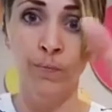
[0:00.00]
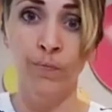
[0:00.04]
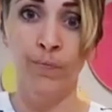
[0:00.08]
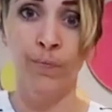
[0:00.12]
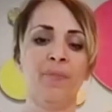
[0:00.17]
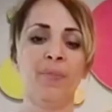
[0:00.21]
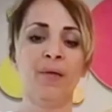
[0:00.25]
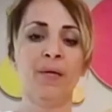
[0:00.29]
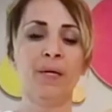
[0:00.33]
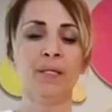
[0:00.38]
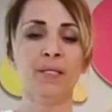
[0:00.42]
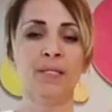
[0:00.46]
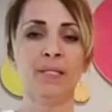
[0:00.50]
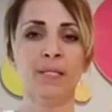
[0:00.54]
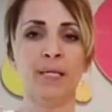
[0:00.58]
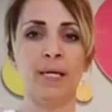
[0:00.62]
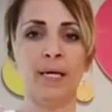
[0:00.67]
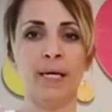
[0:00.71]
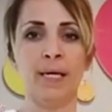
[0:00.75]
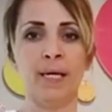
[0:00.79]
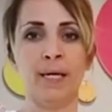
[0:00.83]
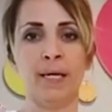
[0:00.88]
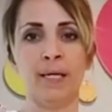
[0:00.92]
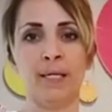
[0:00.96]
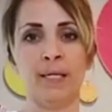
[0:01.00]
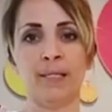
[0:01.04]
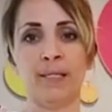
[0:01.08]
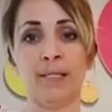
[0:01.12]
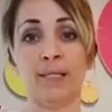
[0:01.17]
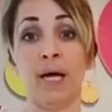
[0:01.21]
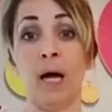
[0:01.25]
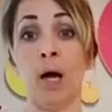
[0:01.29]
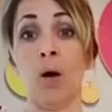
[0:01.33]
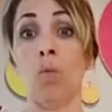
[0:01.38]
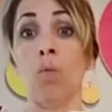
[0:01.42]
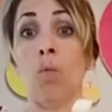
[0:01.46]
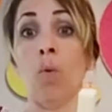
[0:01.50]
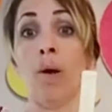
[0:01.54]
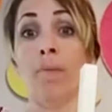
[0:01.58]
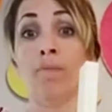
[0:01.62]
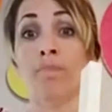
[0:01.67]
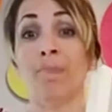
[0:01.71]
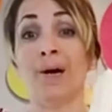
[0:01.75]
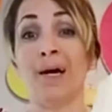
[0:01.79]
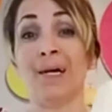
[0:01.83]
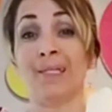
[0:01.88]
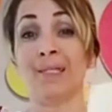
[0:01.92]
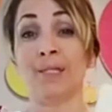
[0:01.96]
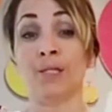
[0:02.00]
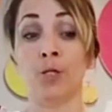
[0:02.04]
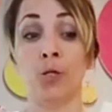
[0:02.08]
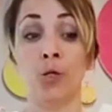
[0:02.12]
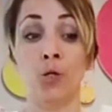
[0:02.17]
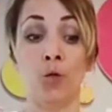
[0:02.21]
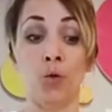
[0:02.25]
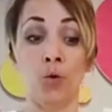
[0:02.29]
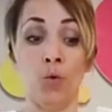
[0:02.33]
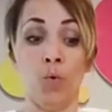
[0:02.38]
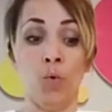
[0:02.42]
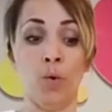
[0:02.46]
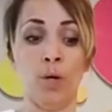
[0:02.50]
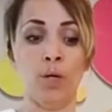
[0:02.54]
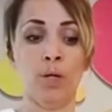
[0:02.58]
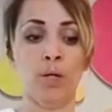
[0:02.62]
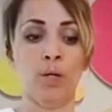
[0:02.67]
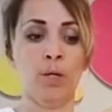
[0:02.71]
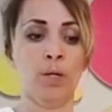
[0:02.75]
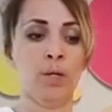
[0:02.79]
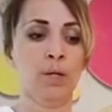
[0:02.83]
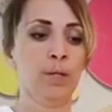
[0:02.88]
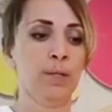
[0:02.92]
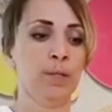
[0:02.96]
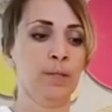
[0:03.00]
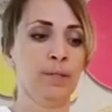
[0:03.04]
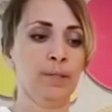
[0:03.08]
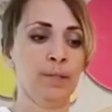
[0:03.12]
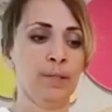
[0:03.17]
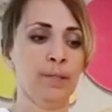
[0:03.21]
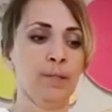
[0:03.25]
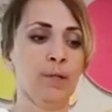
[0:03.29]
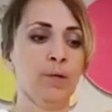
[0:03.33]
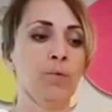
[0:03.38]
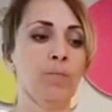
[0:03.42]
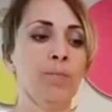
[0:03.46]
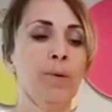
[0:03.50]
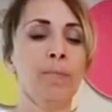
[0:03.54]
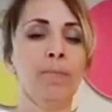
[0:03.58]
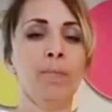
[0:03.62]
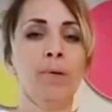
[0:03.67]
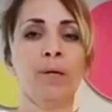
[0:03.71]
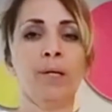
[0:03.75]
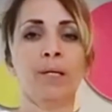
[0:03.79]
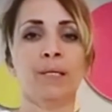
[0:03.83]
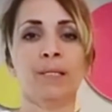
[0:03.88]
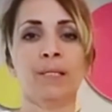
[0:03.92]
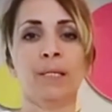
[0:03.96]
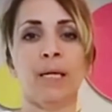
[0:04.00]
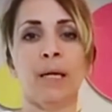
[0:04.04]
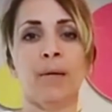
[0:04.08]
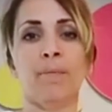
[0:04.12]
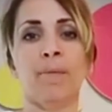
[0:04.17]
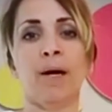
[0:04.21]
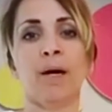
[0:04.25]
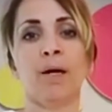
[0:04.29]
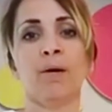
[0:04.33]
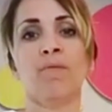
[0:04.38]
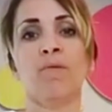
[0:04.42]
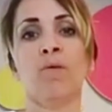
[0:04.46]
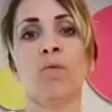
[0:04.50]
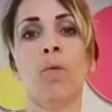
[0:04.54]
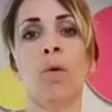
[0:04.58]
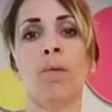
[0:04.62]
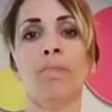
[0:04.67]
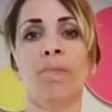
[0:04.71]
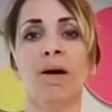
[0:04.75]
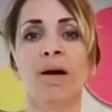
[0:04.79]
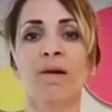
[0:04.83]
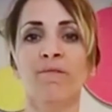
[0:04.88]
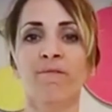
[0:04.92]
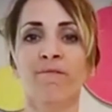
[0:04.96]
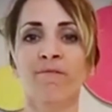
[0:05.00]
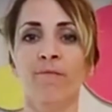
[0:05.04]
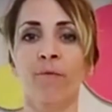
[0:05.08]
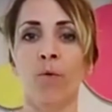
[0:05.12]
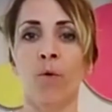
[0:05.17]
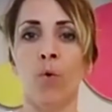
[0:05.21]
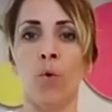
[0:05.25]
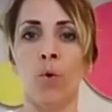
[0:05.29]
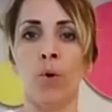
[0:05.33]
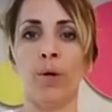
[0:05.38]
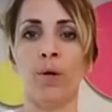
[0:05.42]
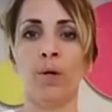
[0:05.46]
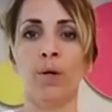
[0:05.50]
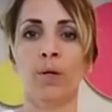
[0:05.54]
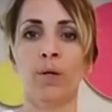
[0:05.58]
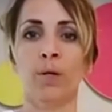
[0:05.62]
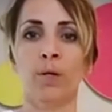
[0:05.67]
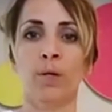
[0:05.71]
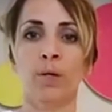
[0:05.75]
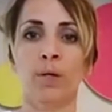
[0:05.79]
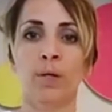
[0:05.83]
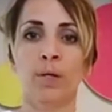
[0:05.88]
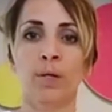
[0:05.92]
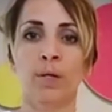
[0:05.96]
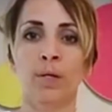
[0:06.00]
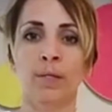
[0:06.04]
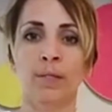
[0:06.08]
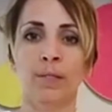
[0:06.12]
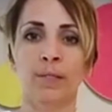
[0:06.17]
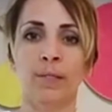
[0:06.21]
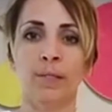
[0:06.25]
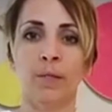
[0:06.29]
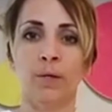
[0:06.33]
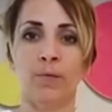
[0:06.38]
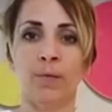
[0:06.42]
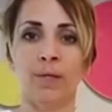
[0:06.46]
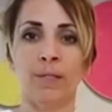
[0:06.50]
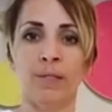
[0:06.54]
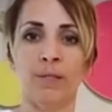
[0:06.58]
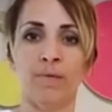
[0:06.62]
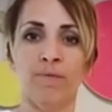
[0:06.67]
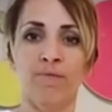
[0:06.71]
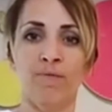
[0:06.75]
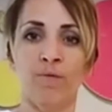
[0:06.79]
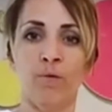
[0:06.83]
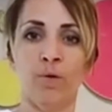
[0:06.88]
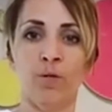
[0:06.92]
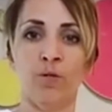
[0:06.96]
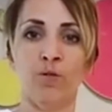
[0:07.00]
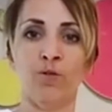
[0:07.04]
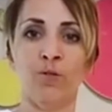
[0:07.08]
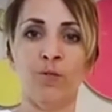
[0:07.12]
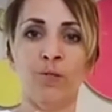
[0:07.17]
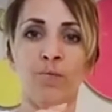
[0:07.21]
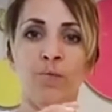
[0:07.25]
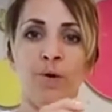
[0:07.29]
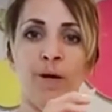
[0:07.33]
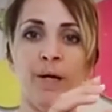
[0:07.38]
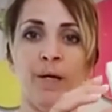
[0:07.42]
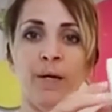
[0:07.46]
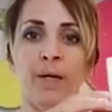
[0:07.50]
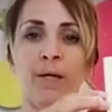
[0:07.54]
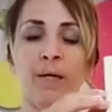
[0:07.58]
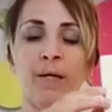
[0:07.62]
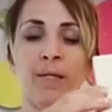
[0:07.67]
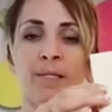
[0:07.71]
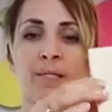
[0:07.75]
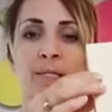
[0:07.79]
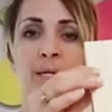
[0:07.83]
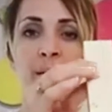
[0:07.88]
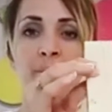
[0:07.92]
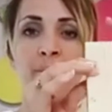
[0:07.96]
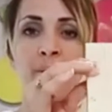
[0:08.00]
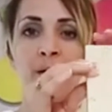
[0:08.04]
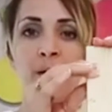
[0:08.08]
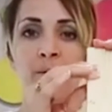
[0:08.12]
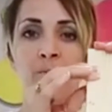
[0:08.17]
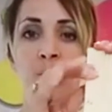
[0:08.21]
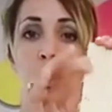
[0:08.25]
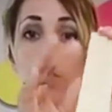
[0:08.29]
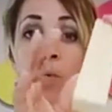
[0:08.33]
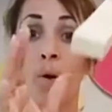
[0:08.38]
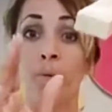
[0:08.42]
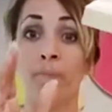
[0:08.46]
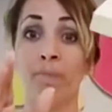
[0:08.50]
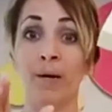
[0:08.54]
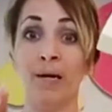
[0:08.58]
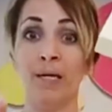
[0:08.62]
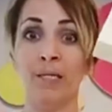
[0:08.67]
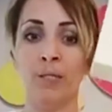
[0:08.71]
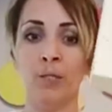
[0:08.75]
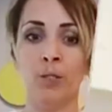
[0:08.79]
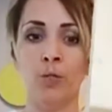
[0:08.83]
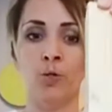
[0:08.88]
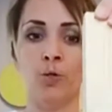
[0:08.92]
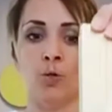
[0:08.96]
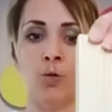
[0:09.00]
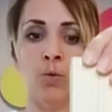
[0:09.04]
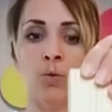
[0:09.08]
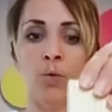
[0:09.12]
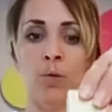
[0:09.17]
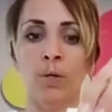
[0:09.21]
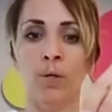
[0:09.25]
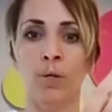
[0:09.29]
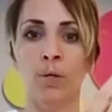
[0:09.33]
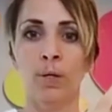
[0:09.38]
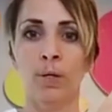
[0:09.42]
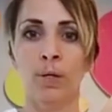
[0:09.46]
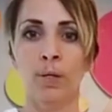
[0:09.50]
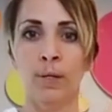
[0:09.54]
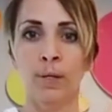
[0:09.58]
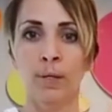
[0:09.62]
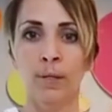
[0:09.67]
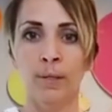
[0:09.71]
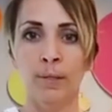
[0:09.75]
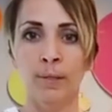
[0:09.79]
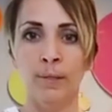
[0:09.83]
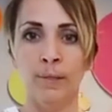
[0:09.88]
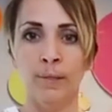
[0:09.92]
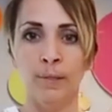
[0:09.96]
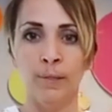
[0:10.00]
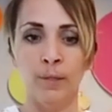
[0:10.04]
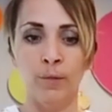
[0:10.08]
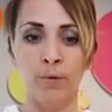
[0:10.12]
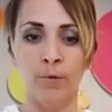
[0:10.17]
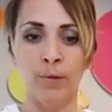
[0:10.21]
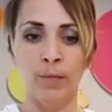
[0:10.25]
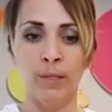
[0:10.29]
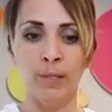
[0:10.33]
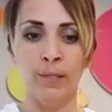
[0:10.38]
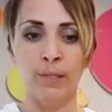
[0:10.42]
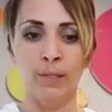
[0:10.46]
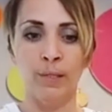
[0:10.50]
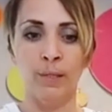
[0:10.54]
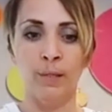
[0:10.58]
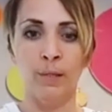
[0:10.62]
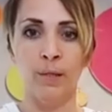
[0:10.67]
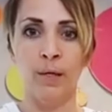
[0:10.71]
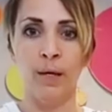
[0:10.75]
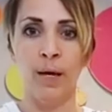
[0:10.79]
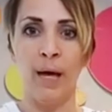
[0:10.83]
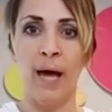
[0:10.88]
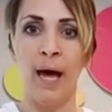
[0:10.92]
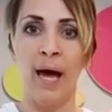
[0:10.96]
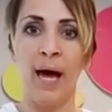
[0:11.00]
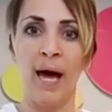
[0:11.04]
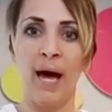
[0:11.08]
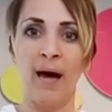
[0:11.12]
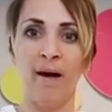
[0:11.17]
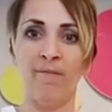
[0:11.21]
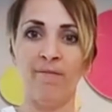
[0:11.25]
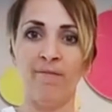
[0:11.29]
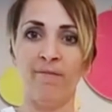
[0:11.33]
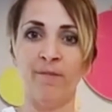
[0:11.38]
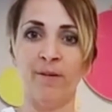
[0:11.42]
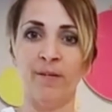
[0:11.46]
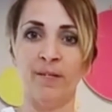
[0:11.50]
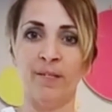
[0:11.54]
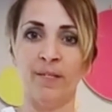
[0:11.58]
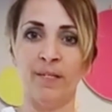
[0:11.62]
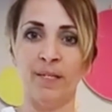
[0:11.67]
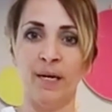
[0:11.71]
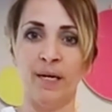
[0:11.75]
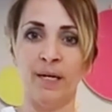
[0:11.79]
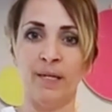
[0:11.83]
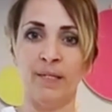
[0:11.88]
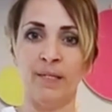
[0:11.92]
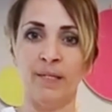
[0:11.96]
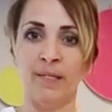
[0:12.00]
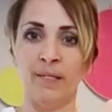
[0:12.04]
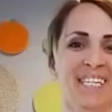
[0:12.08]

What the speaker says: This is a 1x2. So remember, this came out of a 1x4, so it's 4 inches wide. This came out of a 1x2, so it's half the size.